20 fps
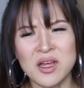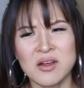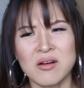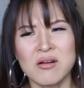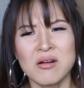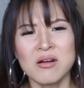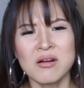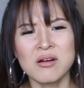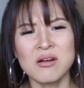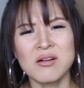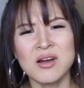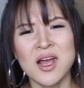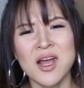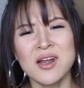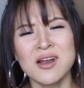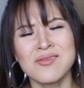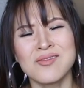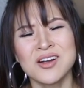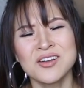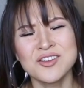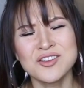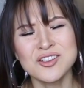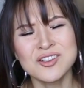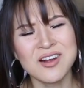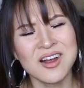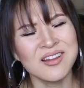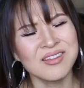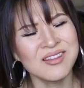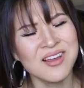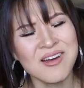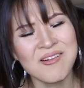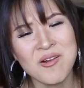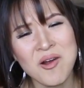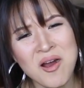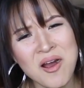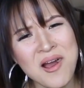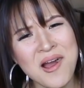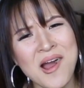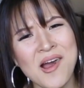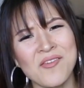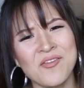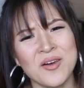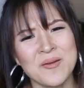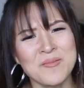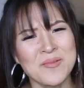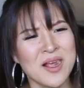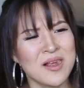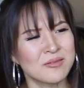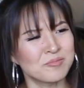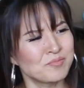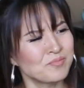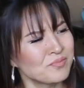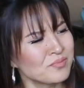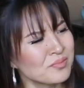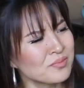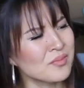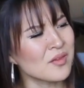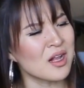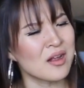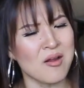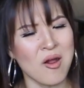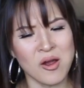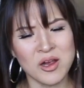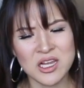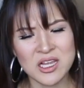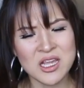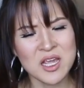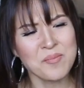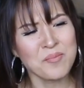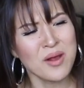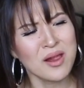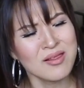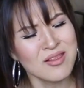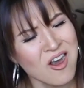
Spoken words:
oh Hannah, why did you cut that off? I'm like, keep it